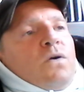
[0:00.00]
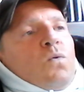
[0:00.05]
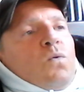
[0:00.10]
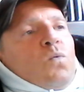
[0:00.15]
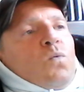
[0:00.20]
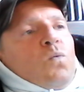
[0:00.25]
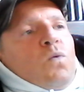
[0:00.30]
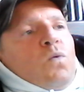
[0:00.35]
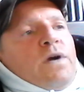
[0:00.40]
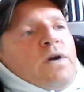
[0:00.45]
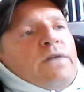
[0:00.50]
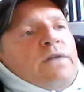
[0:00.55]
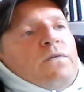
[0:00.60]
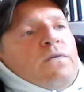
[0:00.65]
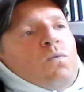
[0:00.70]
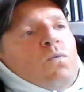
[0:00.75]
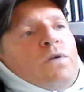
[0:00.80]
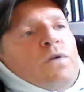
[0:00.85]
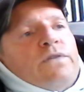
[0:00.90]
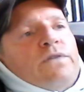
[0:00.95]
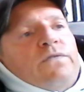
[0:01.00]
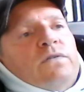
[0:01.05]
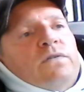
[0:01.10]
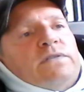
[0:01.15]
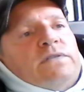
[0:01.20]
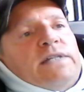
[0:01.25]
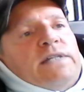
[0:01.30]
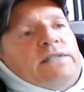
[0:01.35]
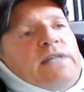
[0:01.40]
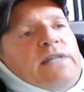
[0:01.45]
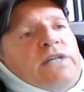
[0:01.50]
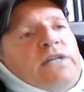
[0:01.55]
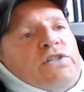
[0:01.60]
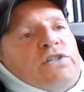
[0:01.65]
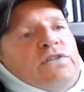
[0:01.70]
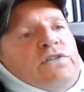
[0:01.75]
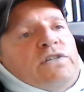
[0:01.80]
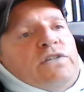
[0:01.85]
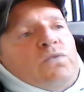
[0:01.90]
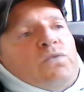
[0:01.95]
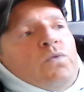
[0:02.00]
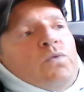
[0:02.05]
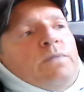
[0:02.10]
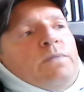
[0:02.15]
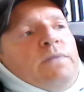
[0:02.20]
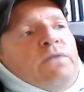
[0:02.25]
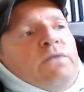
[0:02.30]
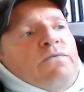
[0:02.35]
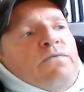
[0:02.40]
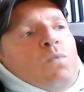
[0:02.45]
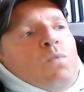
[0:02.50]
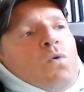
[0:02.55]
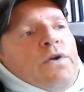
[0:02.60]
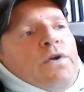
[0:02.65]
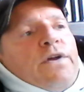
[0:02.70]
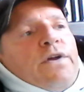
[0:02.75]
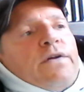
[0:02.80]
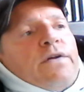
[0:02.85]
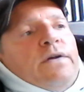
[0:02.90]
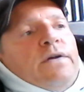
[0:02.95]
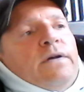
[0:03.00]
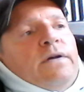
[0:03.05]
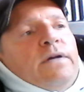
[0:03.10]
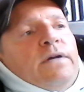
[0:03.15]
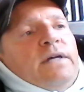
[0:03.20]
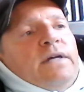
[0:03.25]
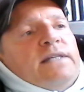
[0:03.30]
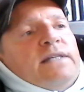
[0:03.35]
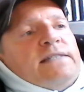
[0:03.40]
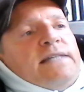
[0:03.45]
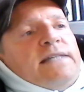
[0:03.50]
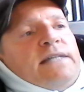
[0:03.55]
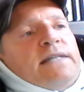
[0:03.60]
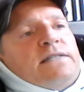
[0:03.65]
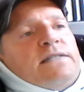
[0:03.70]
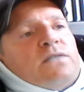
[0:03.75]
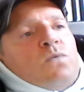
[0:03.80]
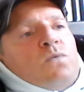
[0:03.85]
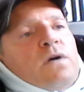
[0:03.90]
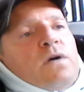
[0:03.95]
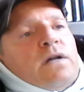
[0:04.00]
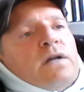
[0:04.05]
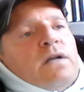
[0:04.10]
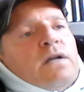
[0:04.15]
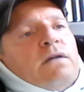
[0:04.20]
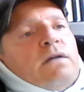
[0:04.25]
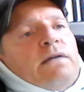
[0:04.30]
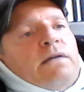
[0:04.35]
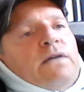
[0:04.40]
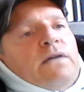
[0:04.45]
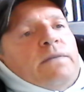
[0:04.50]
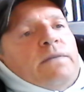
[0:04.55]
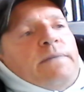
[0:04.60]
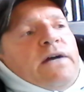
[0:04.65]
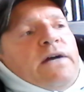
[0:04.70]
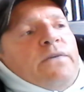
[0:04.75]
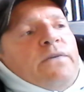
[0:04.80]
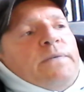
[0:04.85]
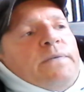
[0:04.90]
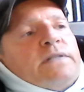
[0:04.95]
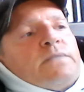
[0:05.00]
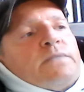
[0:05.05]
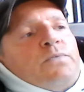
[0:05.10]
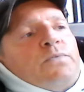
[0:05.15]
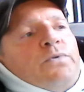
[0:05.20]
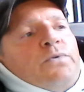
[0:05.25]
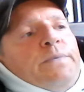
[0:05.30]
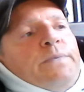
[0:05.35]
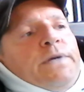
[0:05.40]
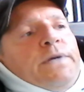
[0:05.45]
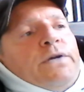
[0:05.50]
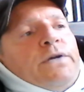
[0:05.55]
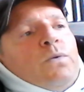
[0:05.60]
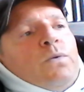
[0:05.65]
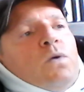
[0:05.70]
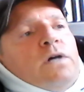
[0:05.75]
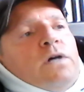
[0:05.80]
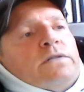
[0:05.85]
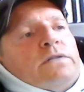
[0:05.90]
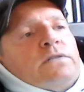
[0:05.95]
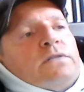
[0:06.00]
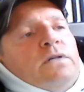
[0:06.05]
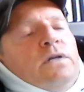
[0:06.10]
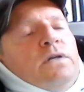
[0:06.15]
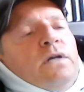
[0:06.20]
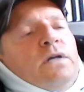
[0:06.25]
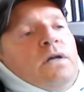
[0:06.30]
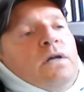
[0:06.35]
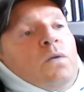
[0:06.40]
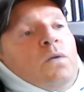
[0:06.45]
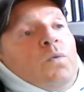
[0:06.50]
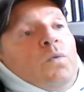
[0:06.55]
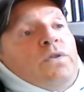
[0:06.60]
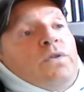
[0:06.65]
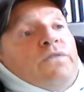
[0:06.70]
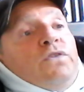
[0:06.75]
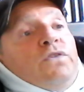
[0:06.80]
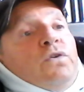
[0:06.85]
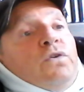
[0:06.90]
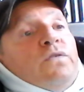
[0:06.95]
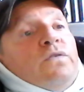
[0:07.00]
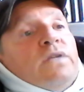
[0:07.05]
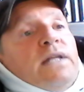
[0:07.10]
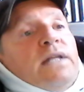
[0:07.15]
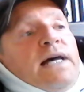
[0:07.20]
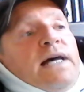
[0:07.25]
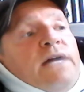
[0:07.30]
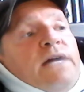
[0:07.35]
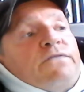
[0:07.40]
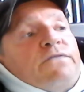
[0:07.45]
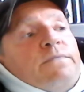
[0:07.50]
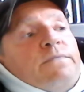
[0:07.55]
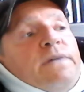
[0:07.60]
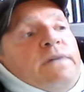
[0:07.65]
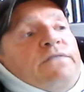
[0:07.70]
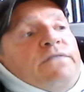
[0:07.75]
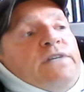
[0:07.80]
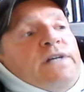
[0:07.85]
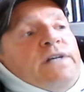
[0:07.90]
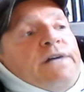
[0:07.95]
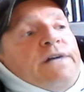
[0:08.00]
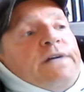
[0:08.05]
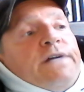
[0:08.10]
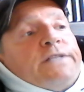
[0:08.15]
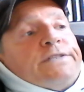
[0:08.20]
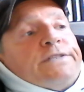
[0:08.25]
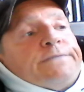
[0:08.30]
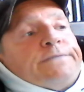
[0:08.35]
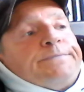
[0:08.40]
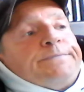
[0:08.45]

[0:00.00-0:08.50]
what a wonderful sensation this would be warrior senses walking around the parapet's perimeter walls, with a view of the land from every direction.